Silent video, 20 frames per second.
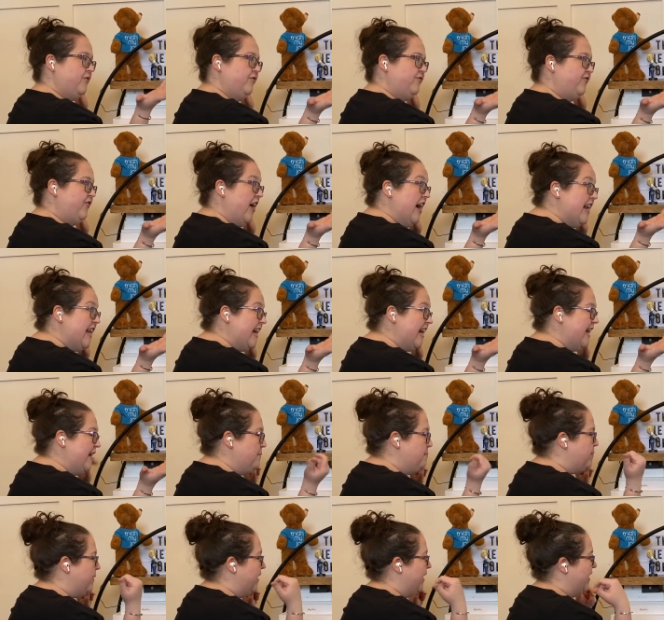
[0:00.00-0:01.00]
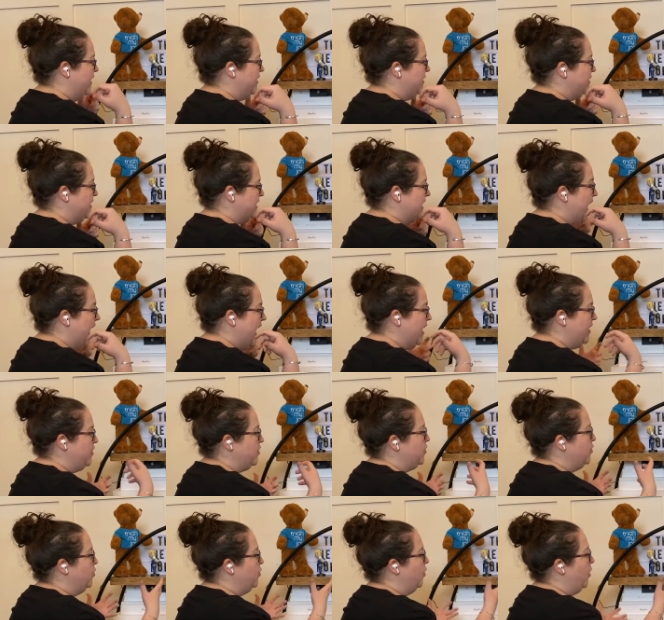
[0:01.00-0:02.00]
funny, but kind of
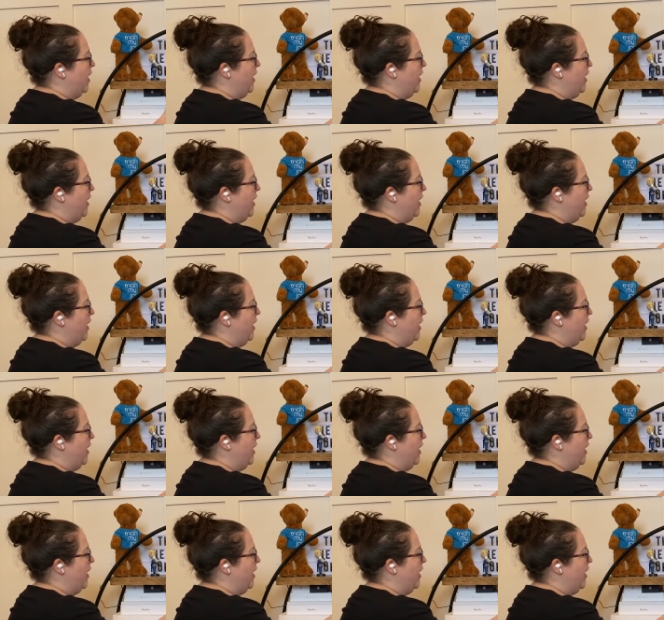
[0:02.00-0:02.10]
cool